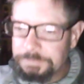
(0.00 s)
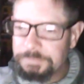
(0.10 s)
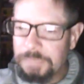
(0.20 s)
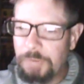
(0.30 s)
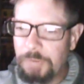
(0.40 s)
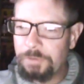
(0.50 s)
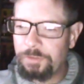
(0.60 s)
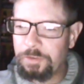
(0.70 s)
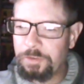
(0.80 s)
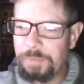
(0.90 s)
I wouldn't
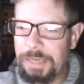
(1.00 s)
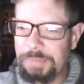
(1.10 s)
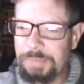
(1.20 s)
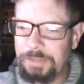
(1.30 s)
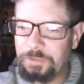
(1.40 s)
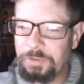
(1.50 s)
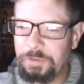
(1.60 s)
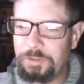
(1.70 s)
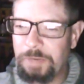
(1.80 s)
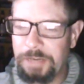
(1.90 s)
feel too bad about this one.
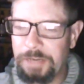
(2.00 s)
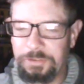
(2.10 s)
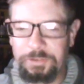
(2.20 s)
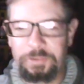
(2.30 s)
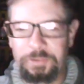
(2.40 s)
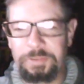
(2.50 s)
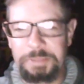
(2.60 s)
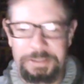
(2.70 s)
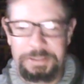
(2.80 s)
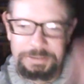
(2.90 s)
These products are so
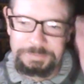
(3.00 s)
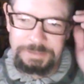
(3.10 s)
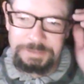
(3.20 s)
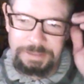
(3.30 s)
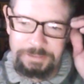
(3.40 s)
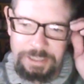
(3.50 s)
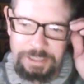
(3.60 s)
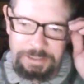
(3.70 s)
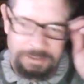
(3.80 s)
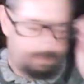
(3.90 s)
similar, John
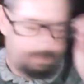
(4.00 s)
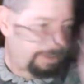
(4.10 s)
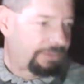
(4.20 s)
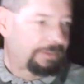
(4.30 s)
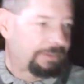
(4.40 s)
Amelia says.